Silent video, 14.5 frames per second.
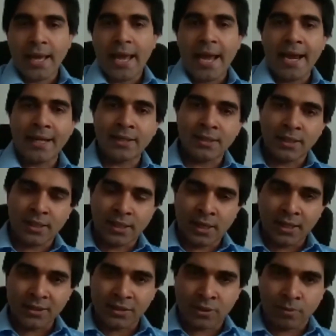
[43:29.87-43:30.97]
And the
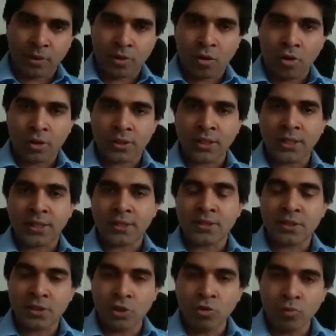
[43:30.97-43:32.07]
customer or the
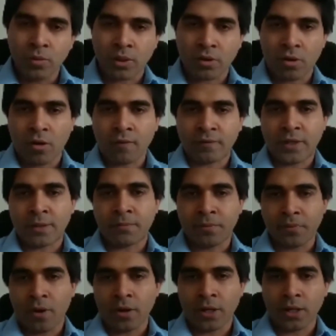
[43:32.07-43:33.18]
consumer of that
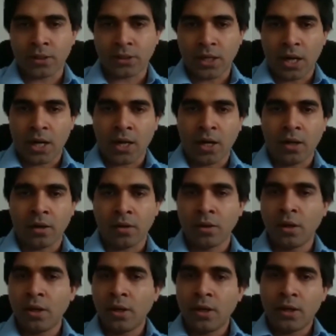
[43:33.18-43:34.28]
product are,
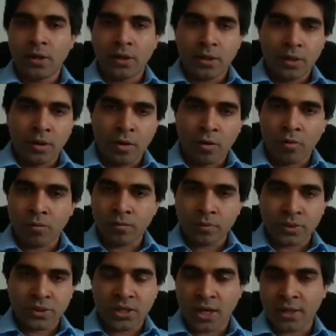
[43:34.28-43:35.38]

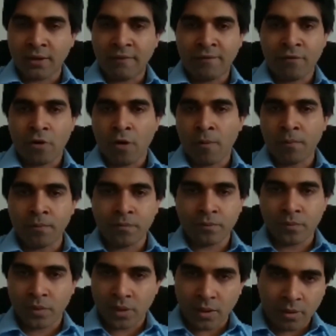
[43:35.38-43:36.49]
starting from
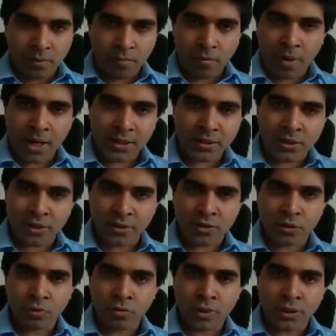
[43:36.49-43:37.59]
master
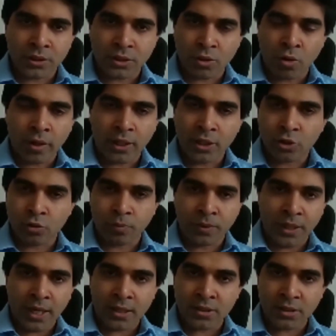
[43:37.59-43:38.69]
students going into
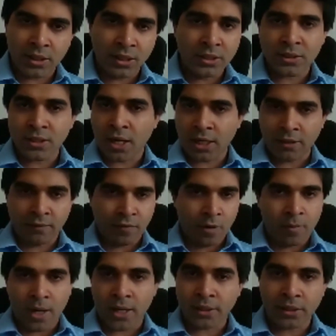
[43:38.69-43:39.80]
PhD, starting
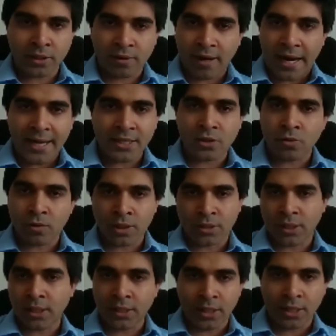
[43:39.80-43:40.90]
from undergrads who are
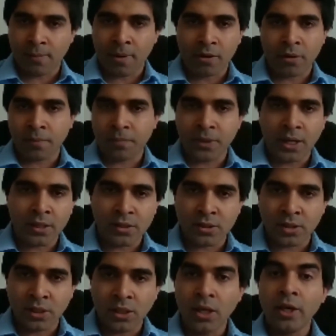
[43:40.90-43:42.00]
thinking about a
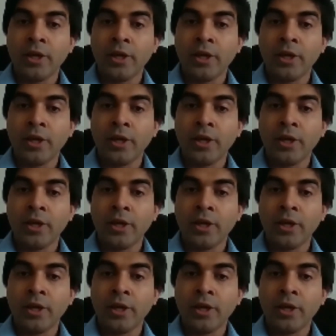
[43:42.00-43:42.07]
PhD,